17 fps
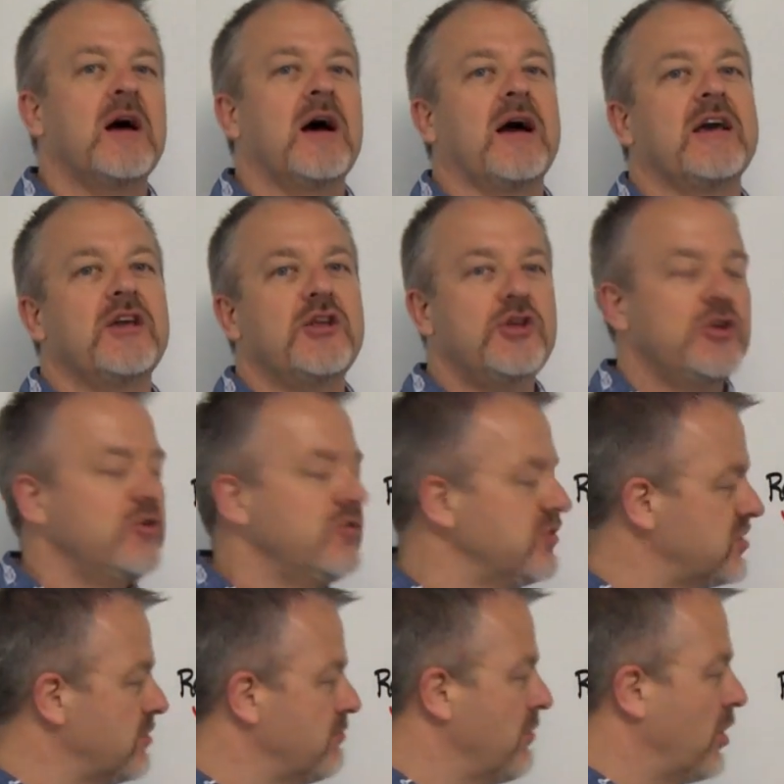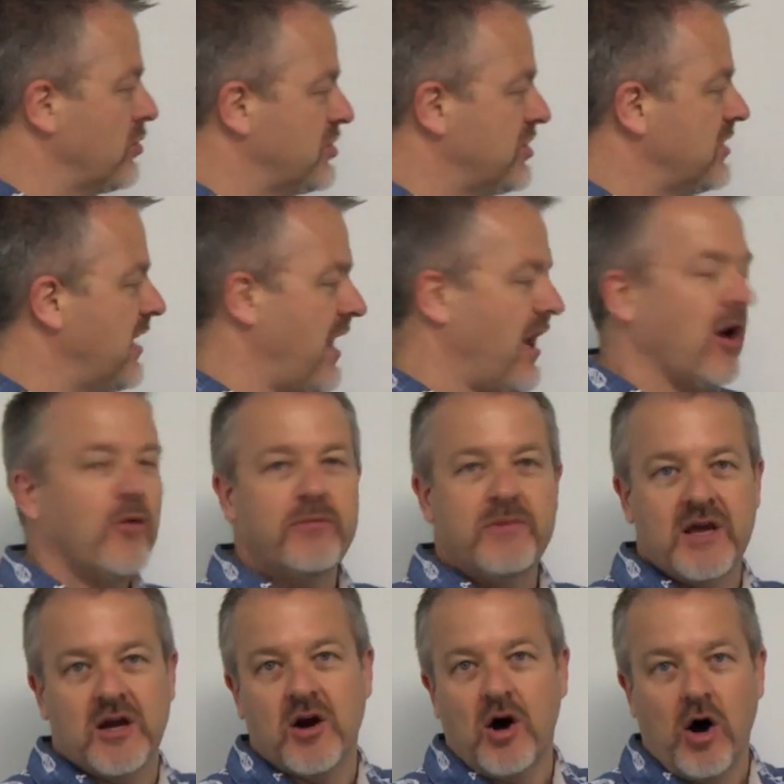I can use emotion to help
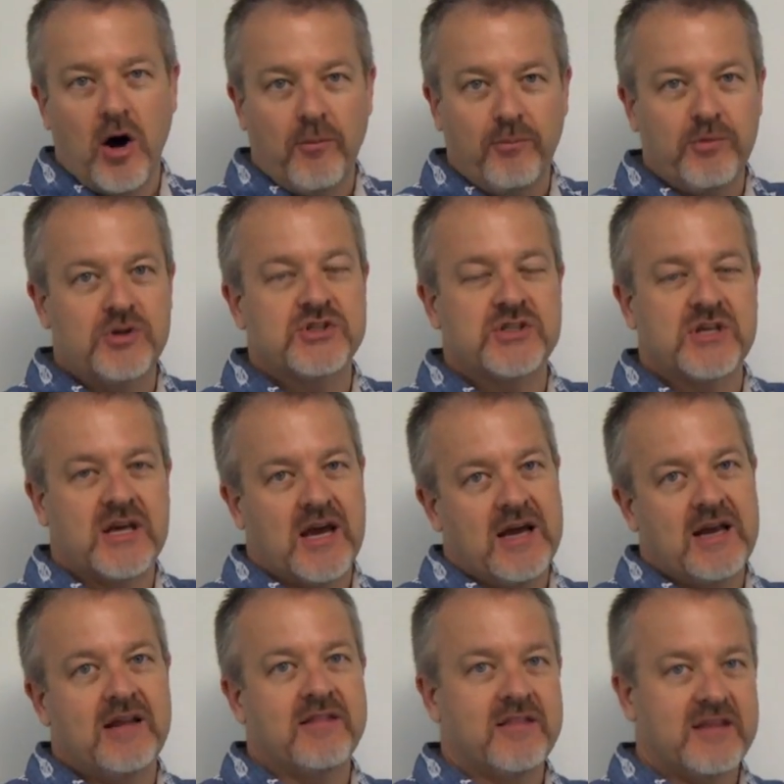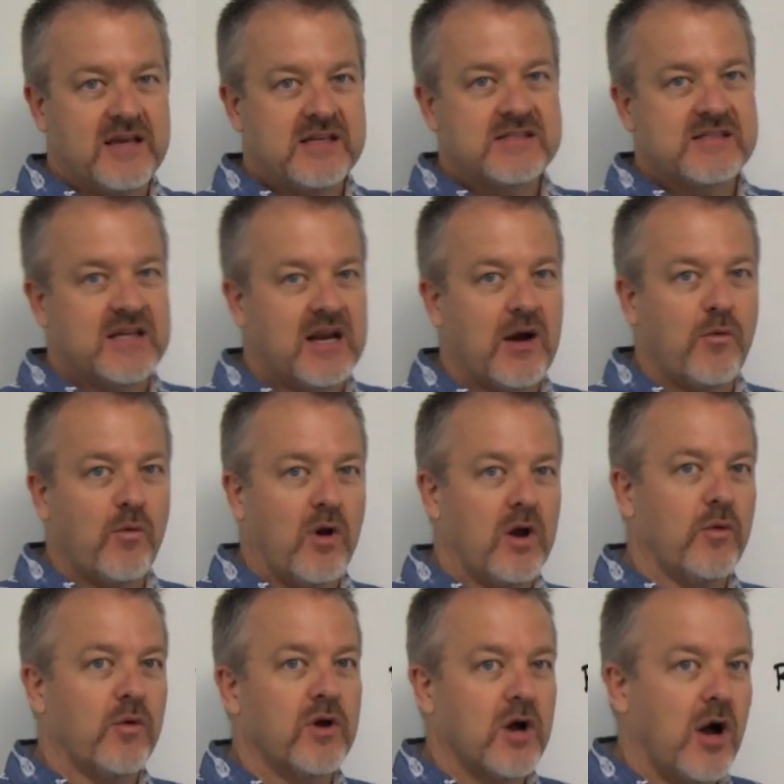me accomplish the kind of things that I
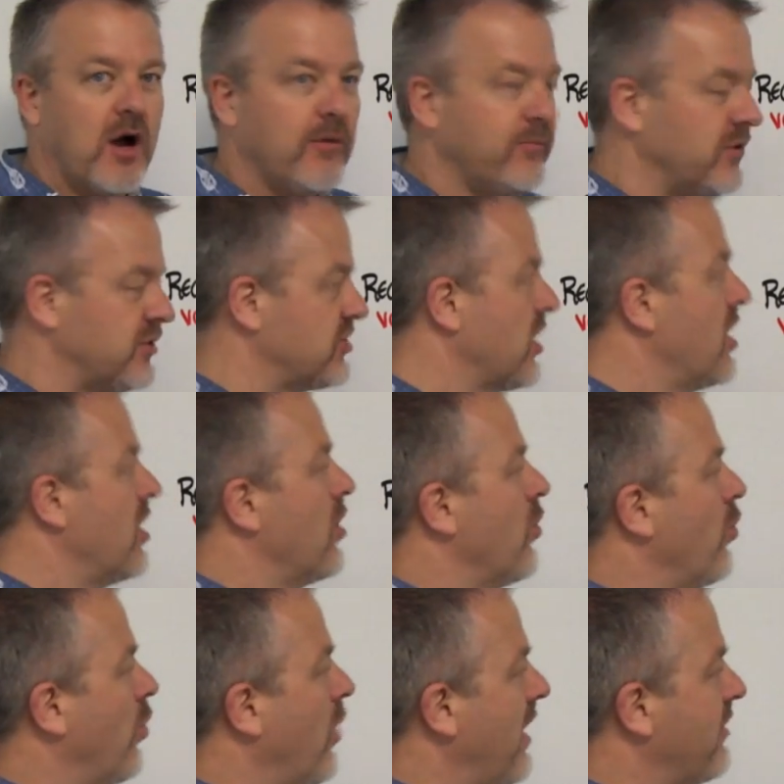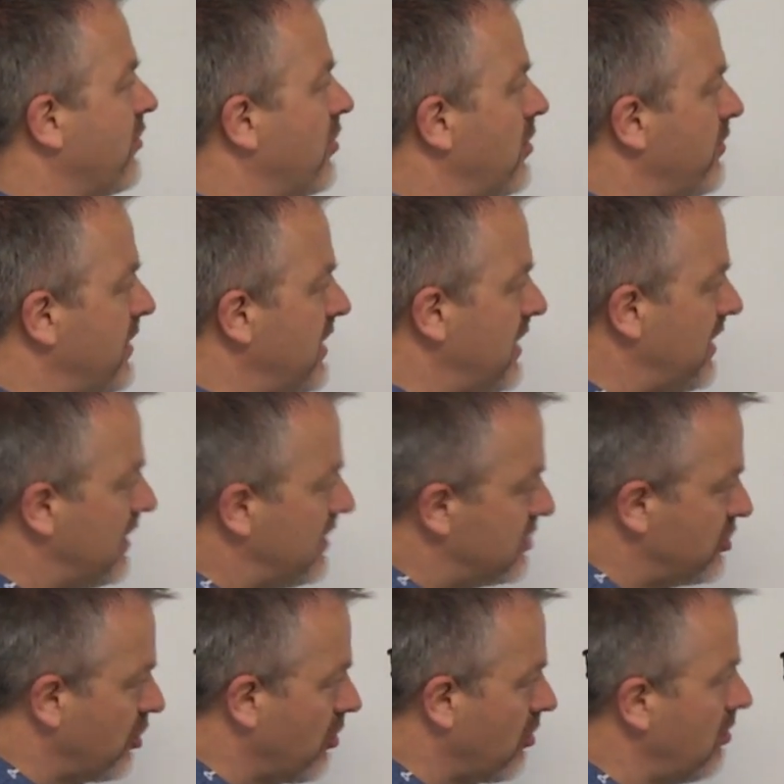want to accomplish, whether it be
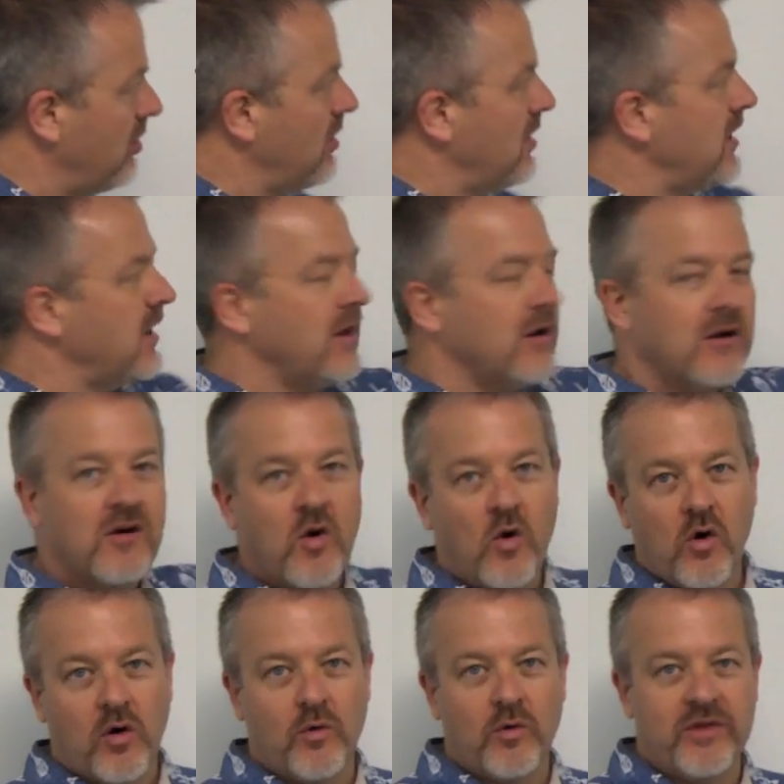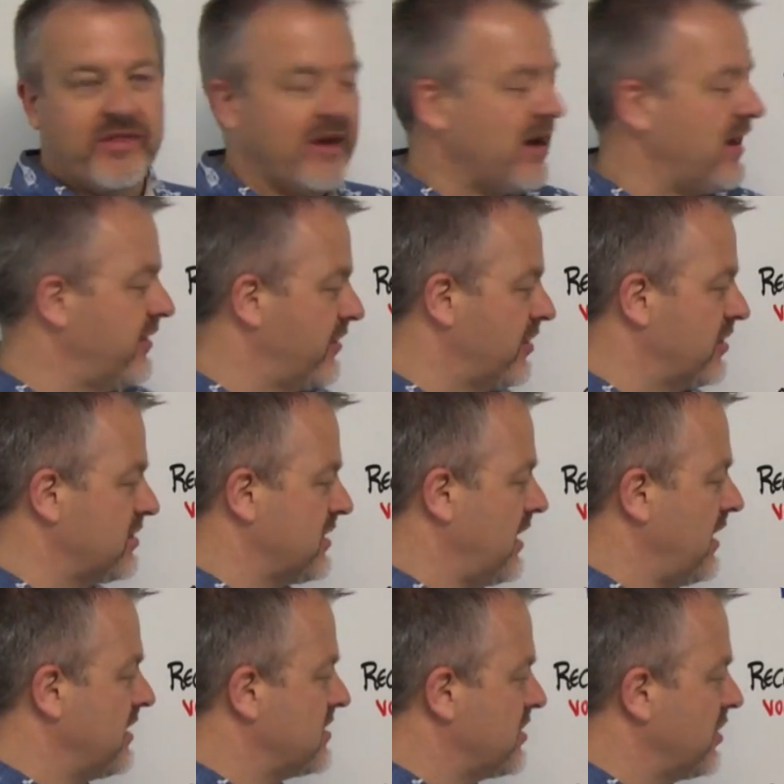internally or with others.
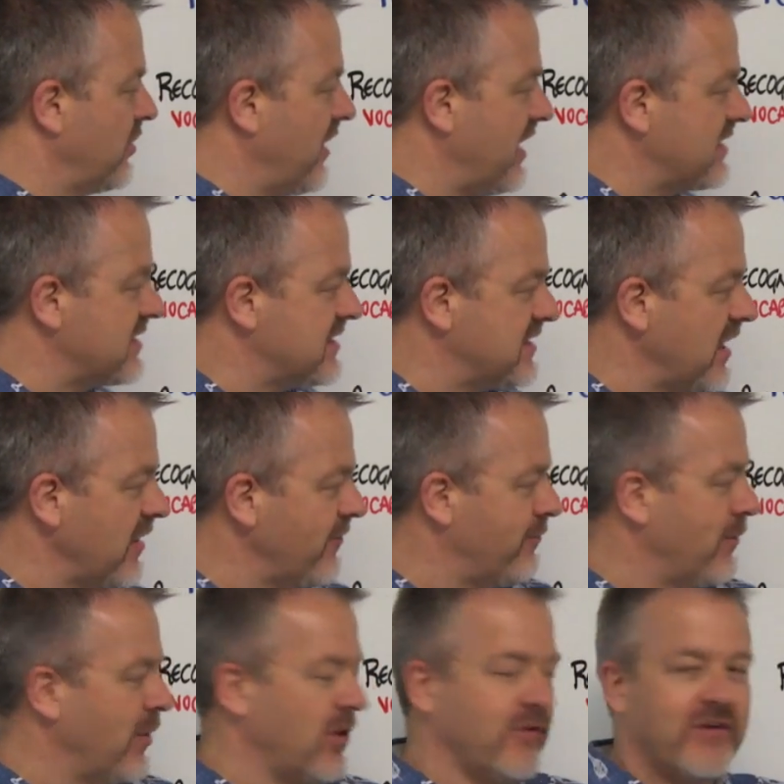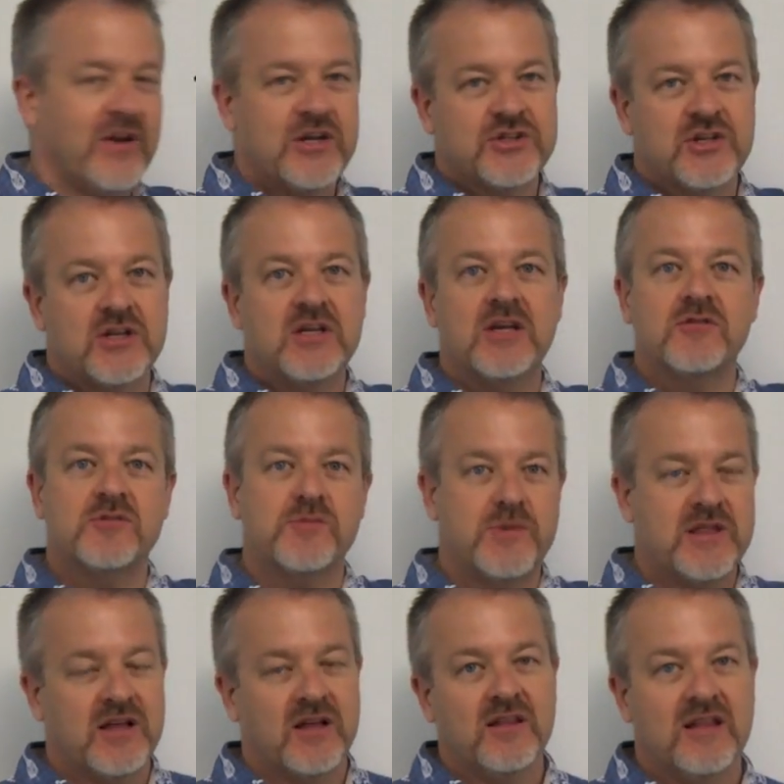And so that self-motivation gives
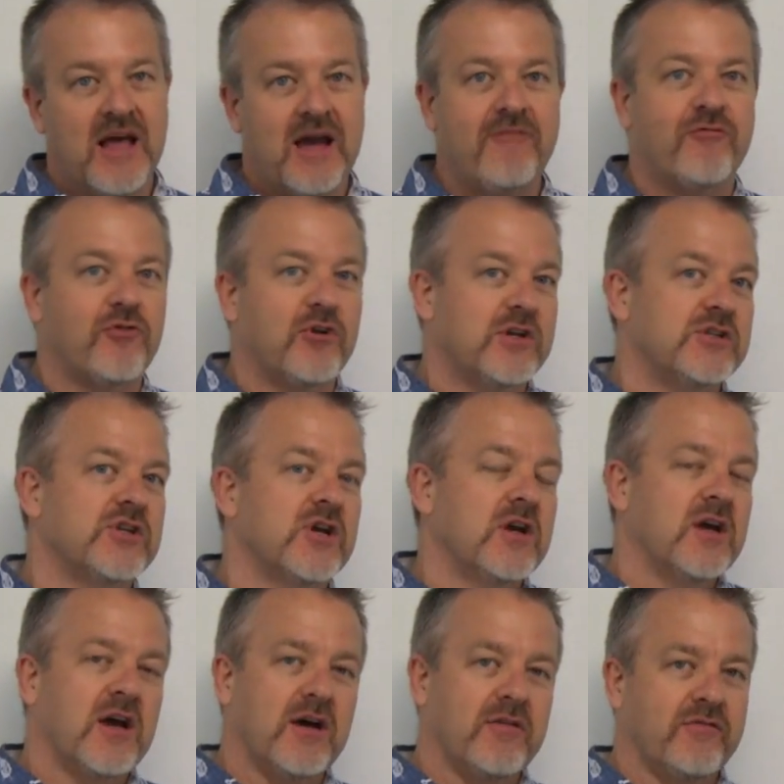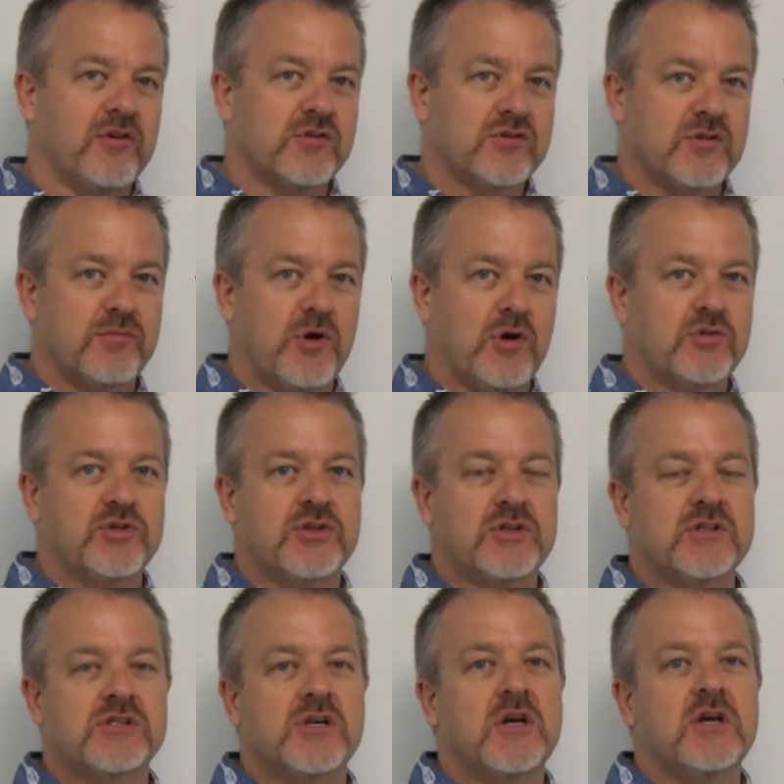me the leverage of those
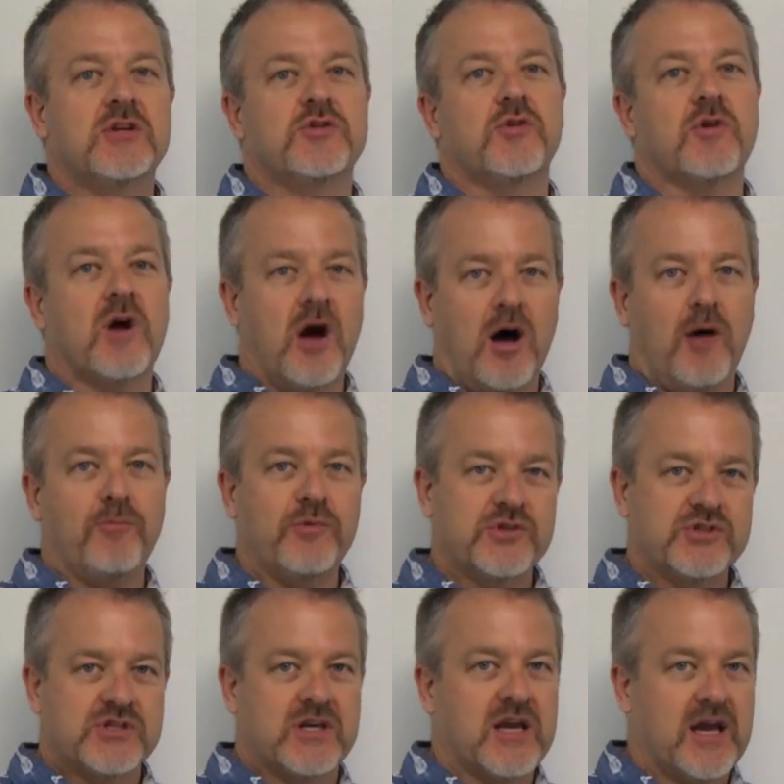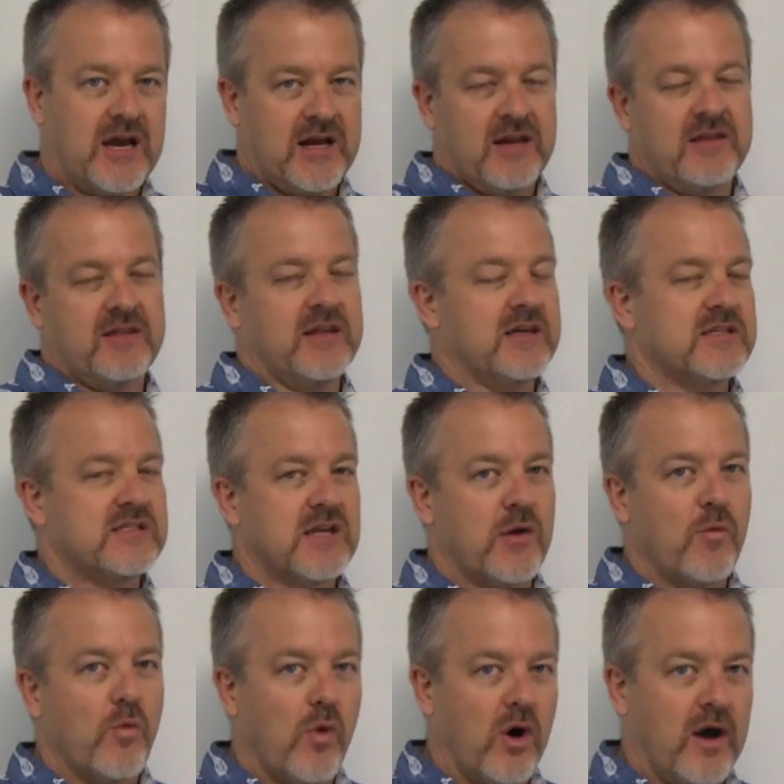emotions to accomplish the kind of things I
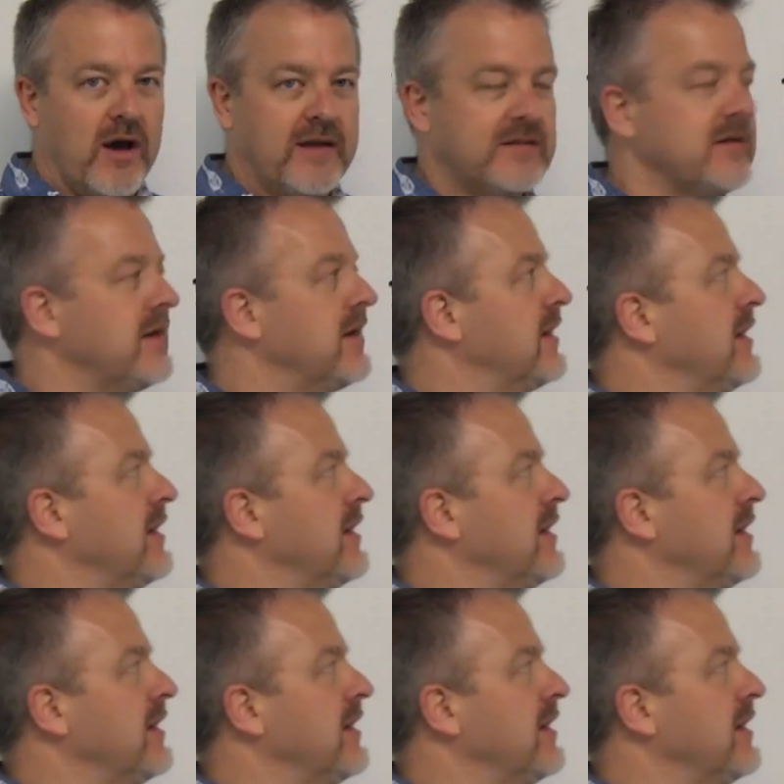want.